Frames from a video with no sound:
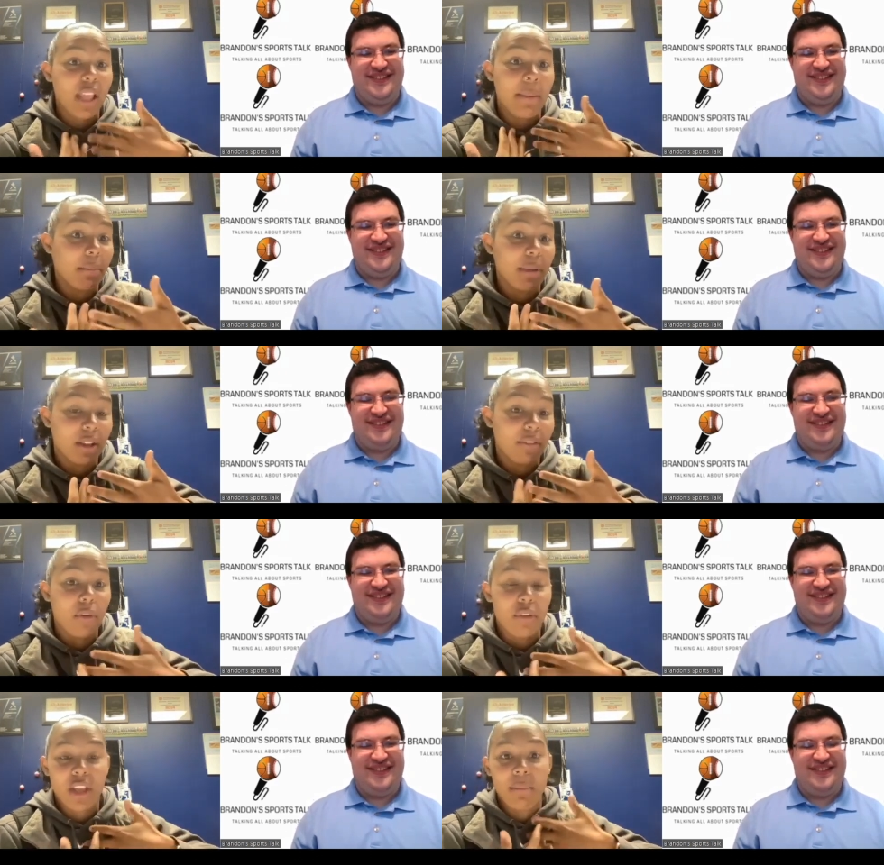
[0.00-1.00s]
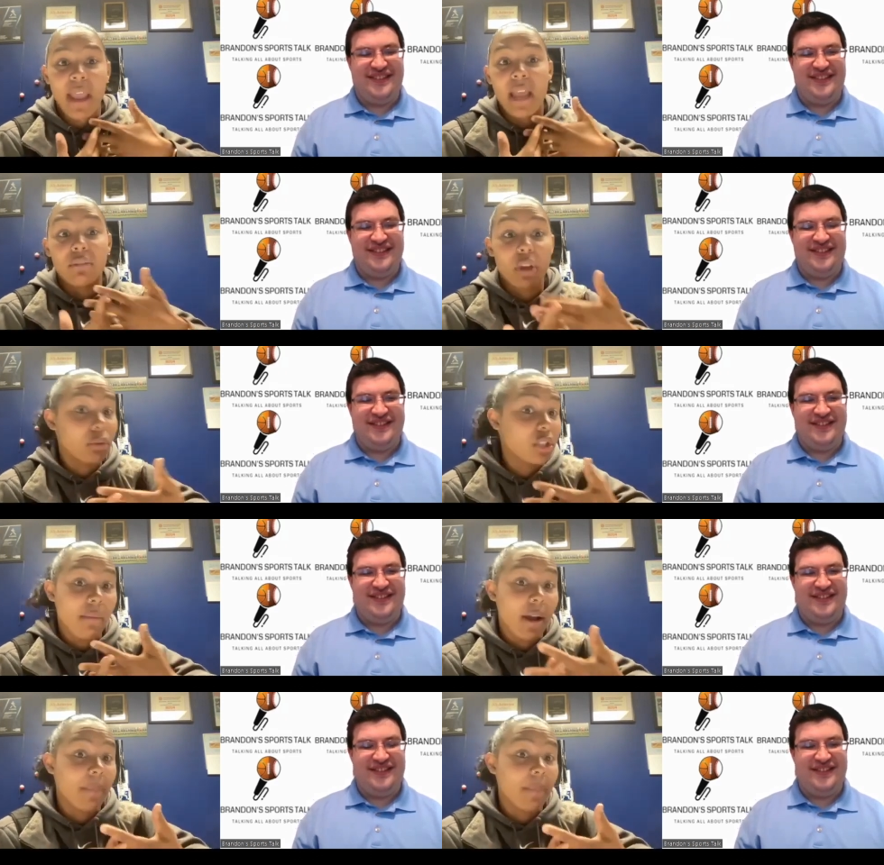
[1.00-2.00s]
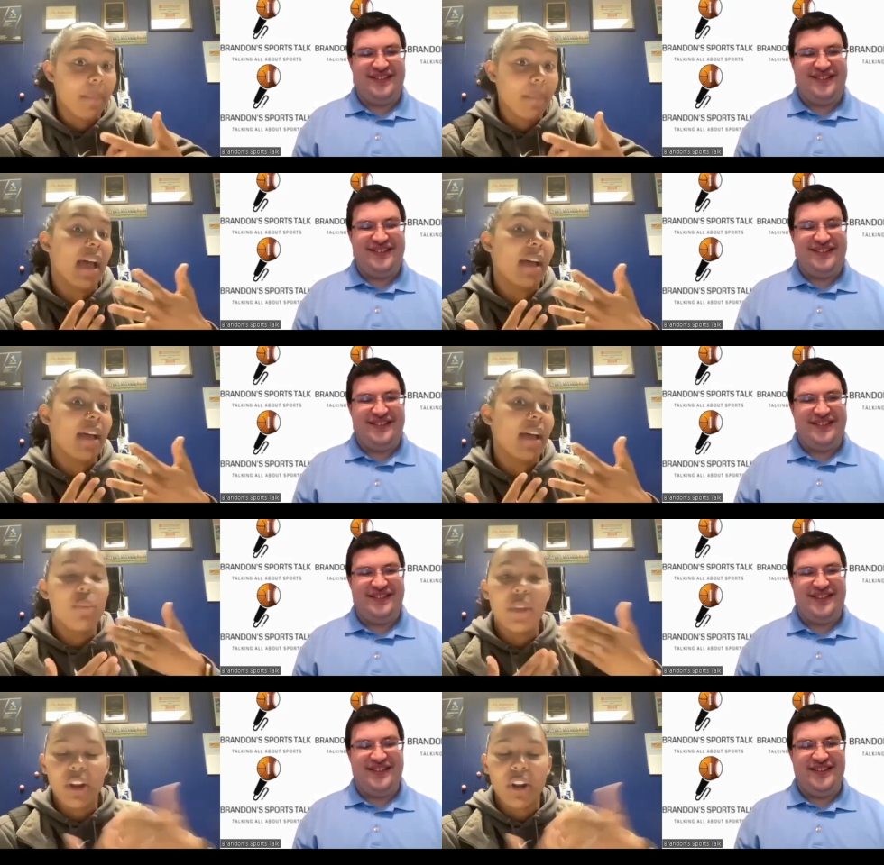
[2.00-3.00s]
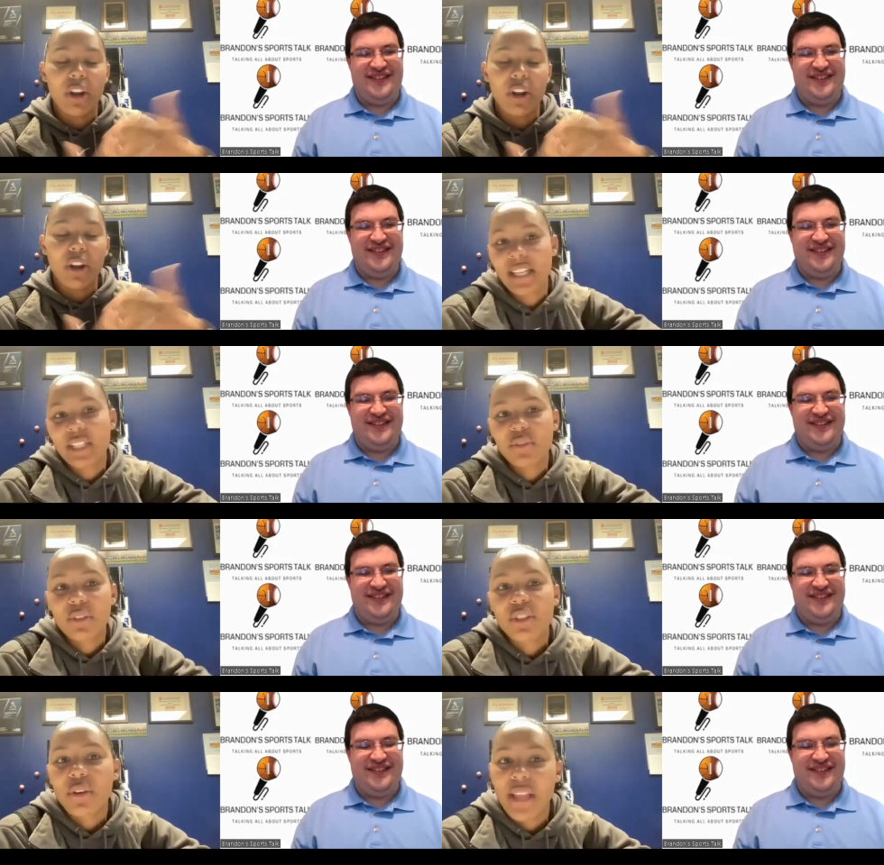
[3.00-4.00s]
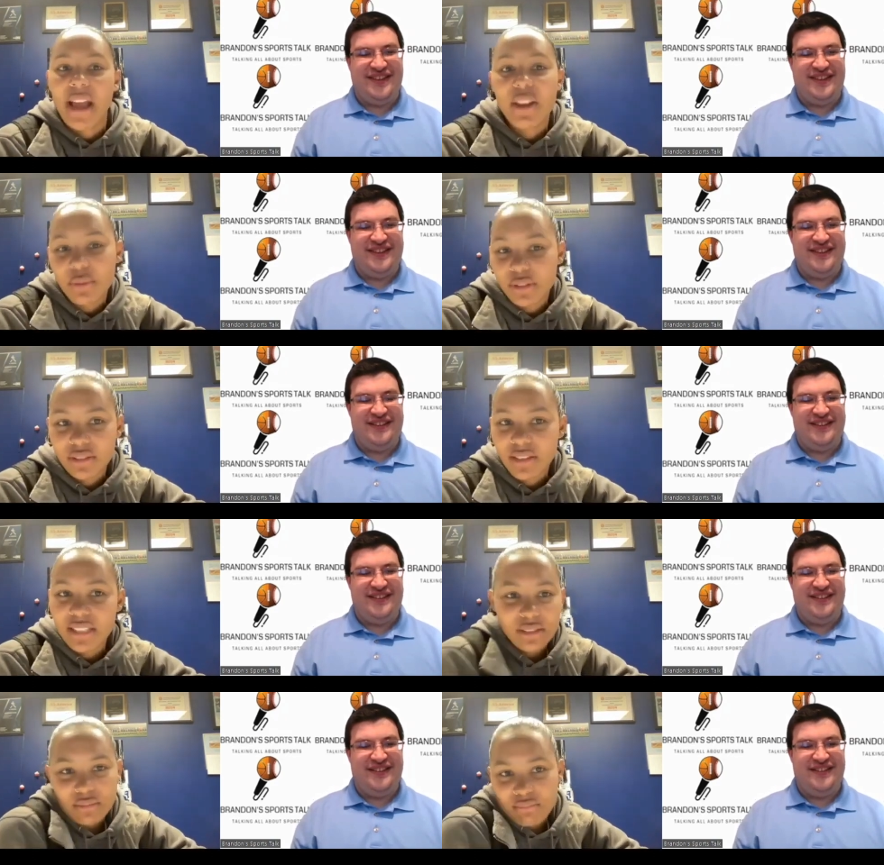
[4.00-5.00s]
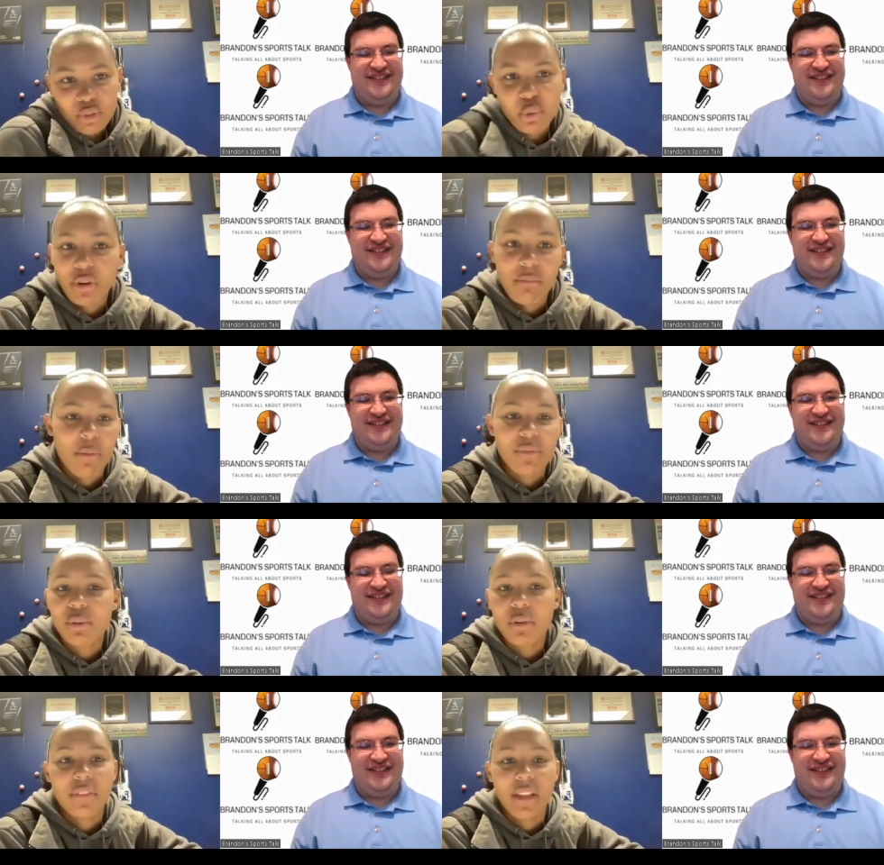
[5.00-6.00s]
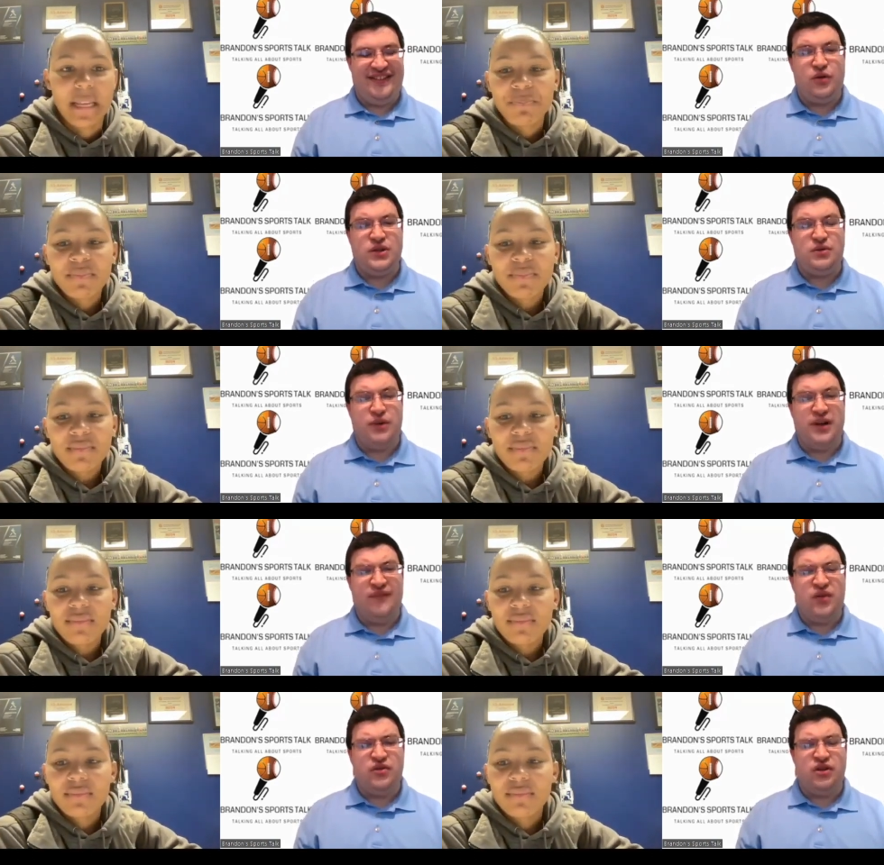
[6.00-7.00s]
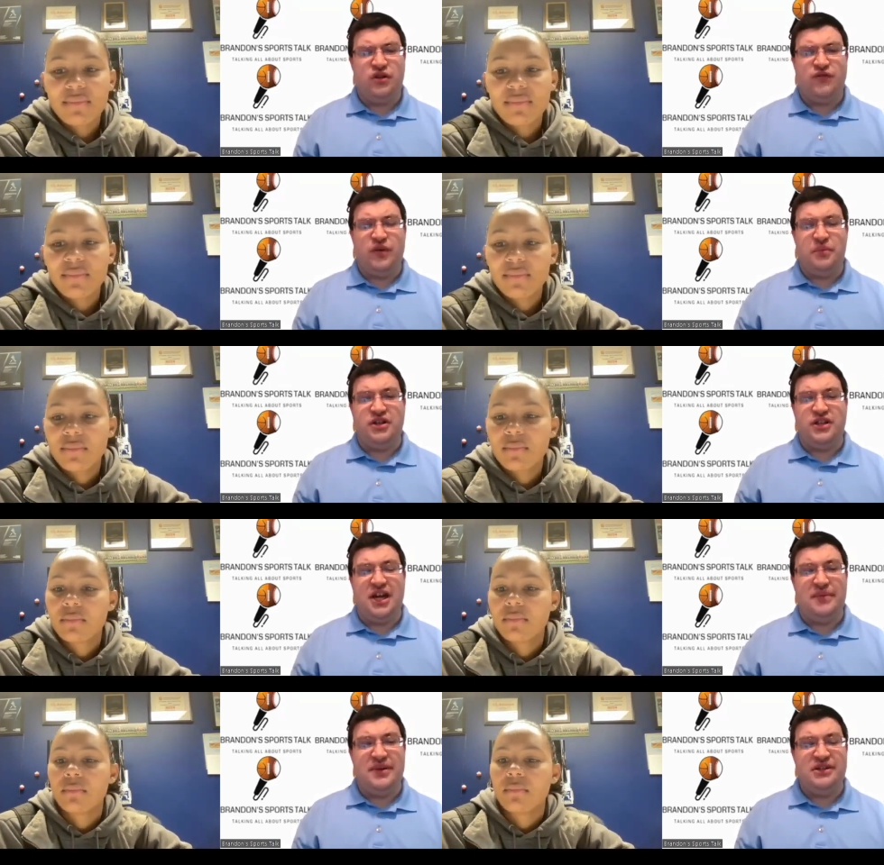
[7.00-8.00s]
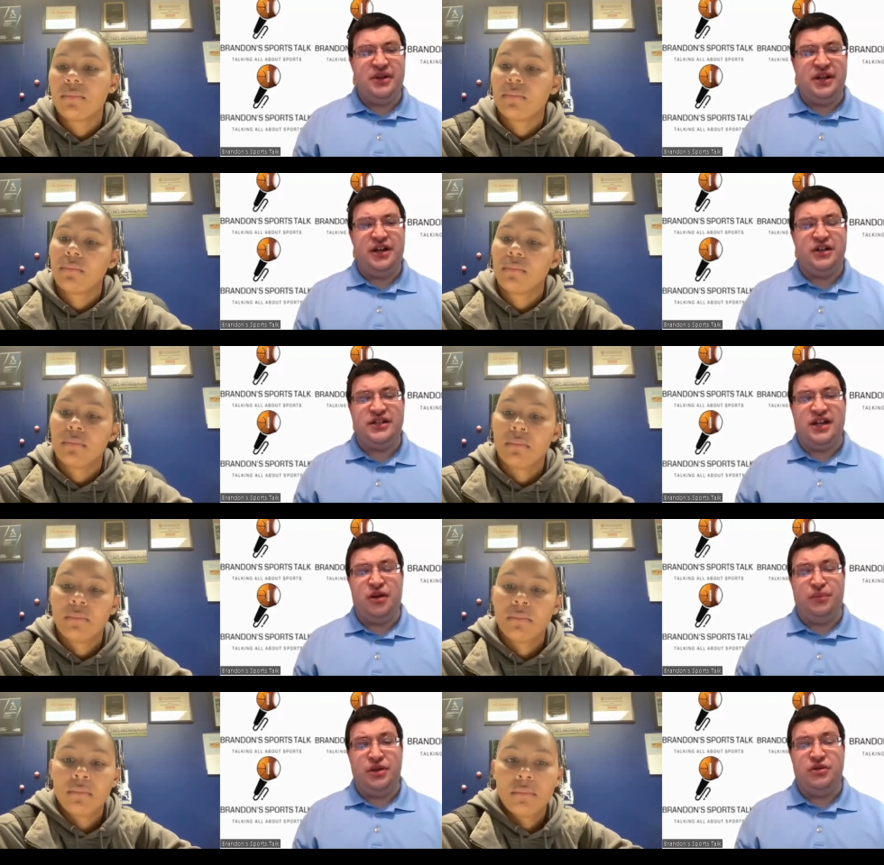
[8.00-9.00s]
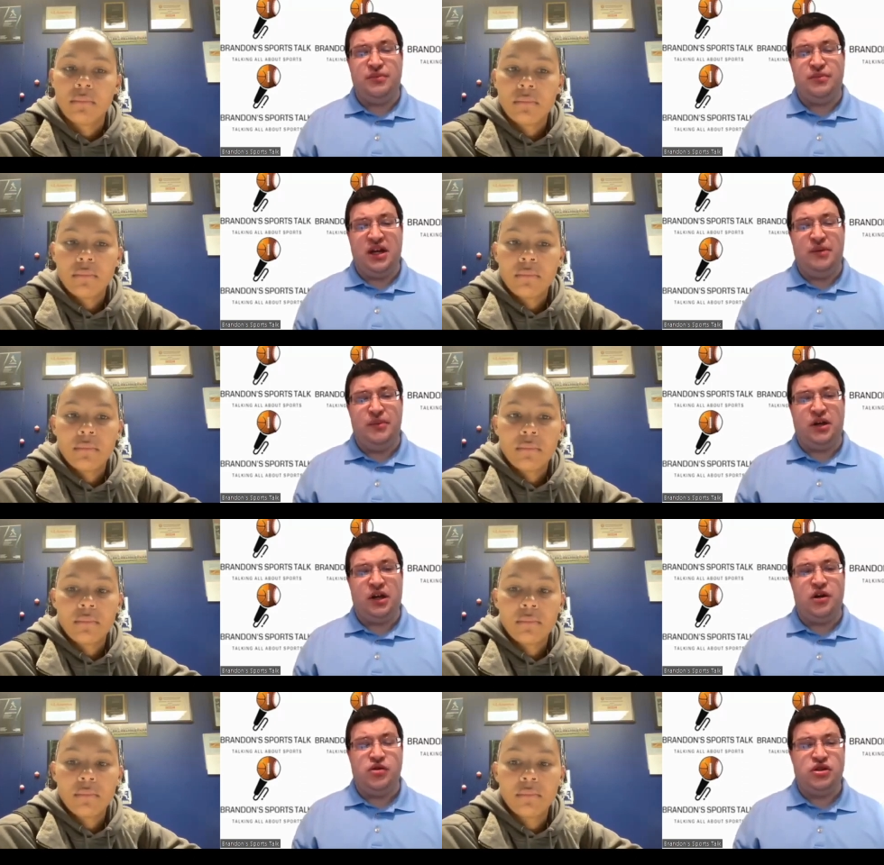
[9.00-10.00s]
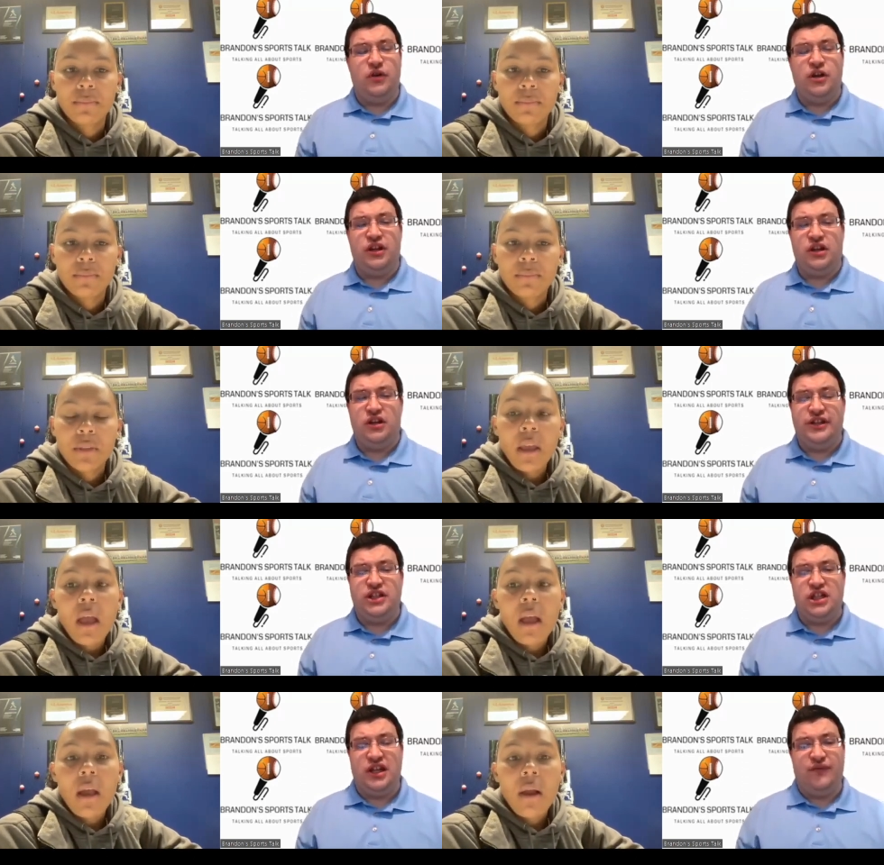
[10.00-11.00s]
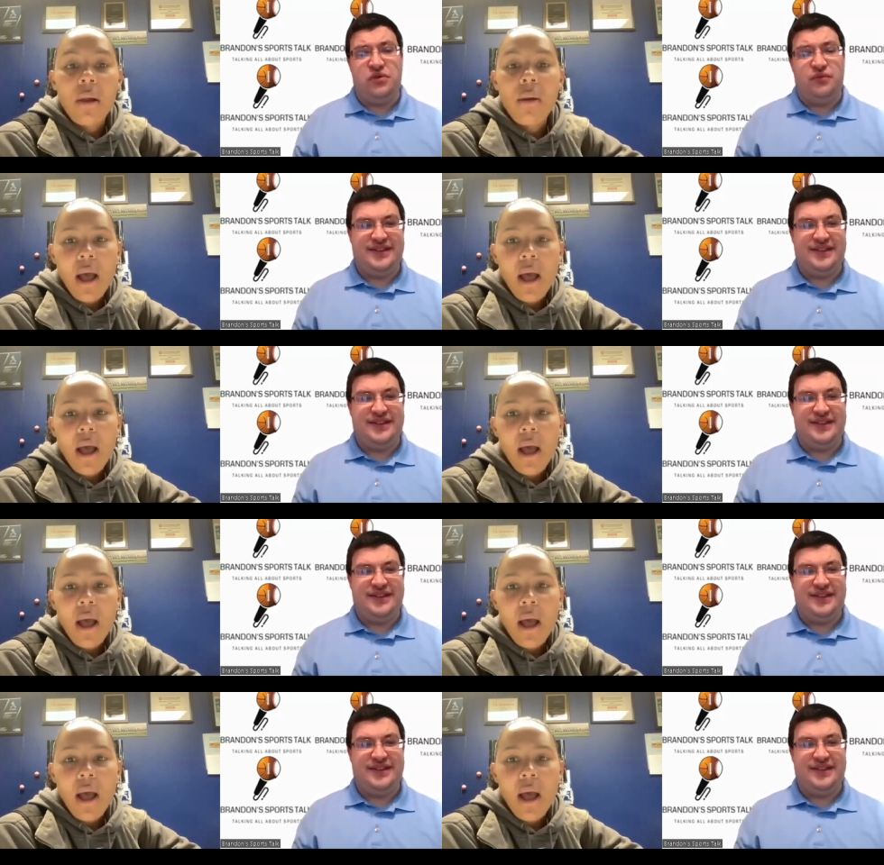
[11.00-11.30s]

Speaker 1: them and be there for them and coach them up so that we can all be successful. So yeah, it's surreal
Speaker 2: feeling. Of course, what have you took from your time as a player to help you to become a coach on the collegiate level?